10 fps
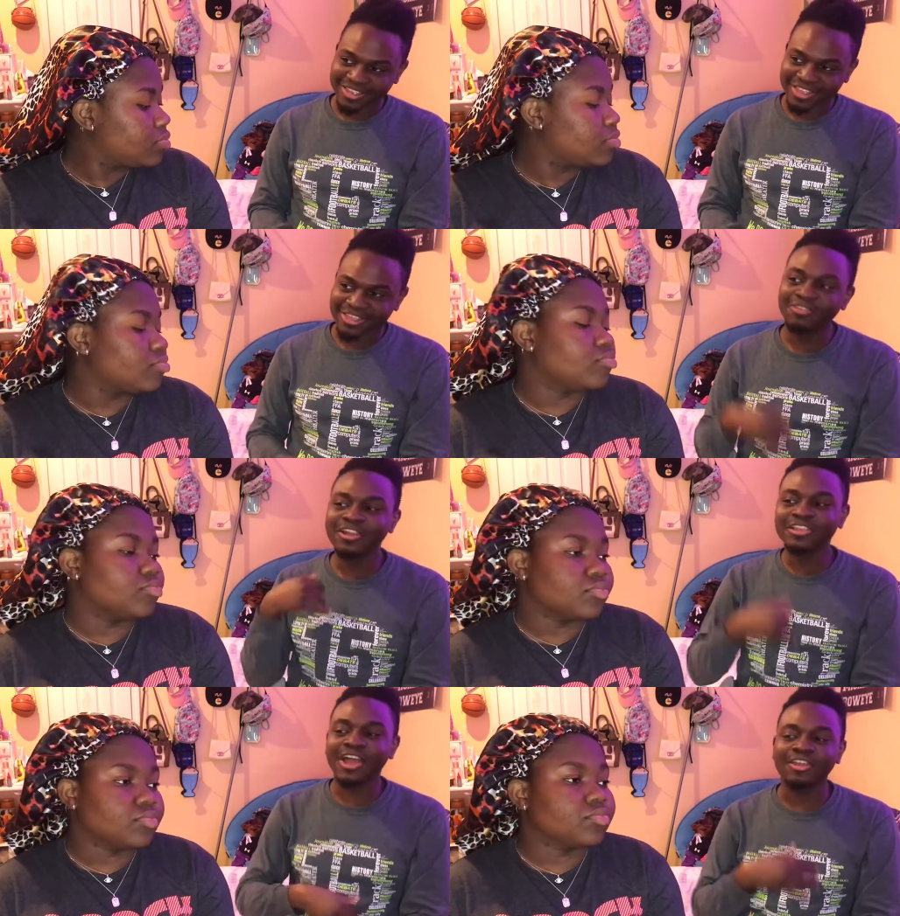Speaker 1: You are
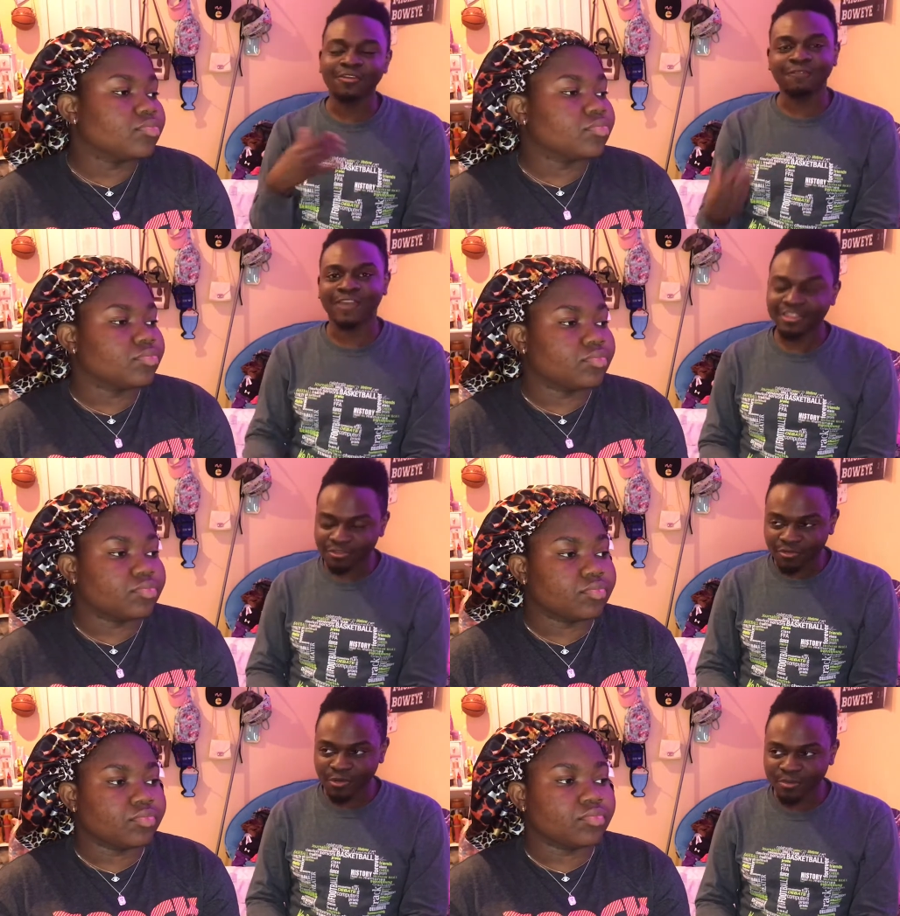not your friend
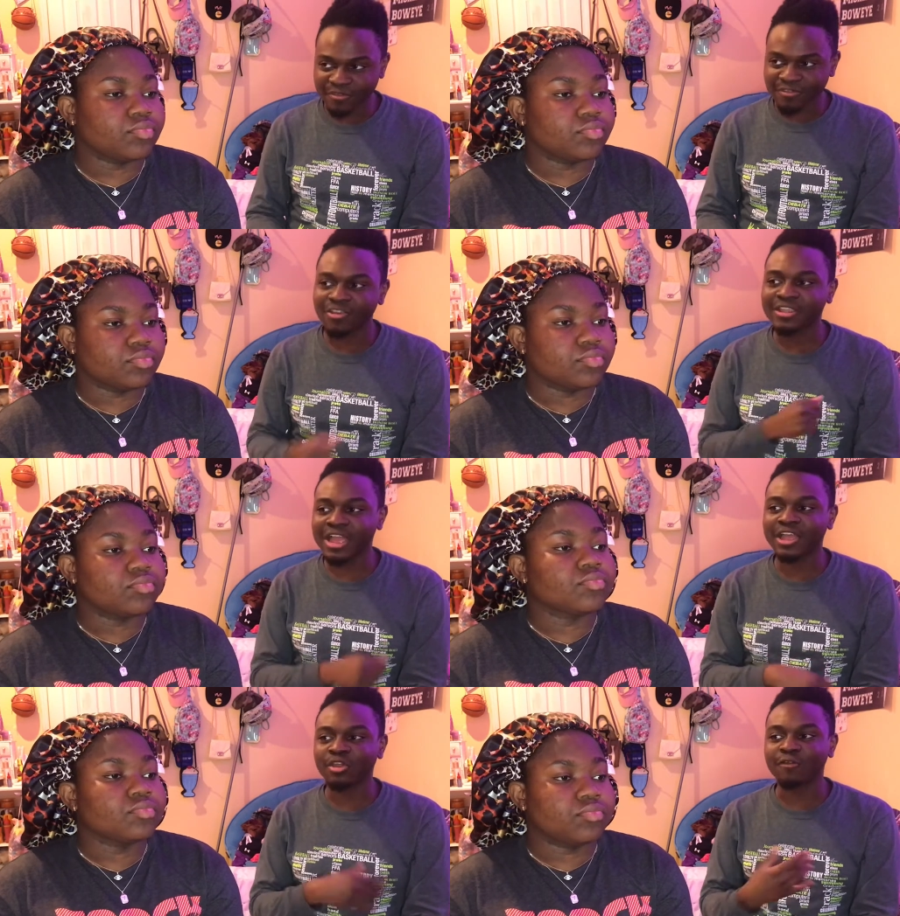groups. You are
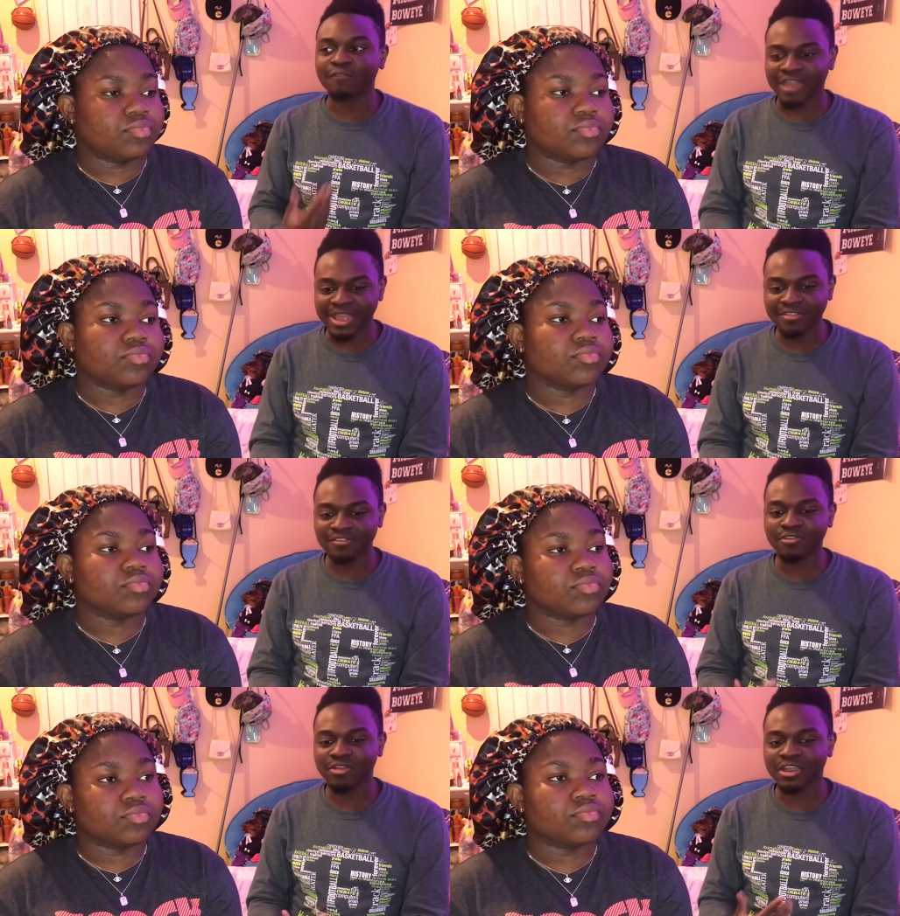not your
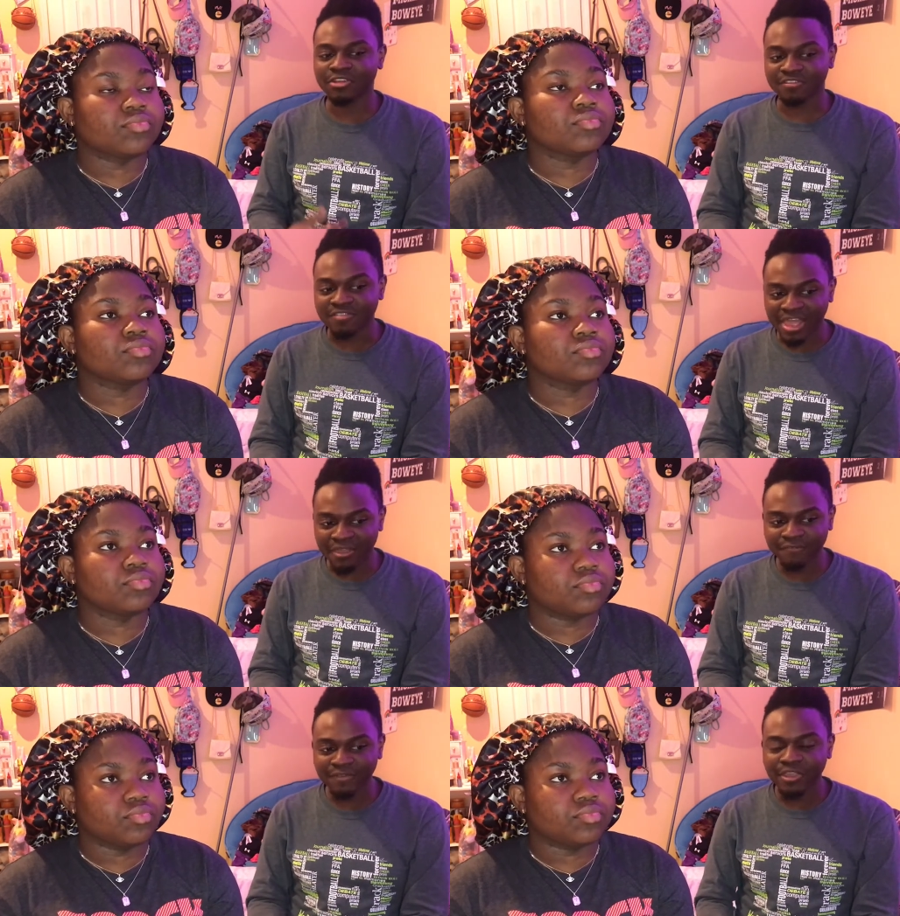friends. You are yourself.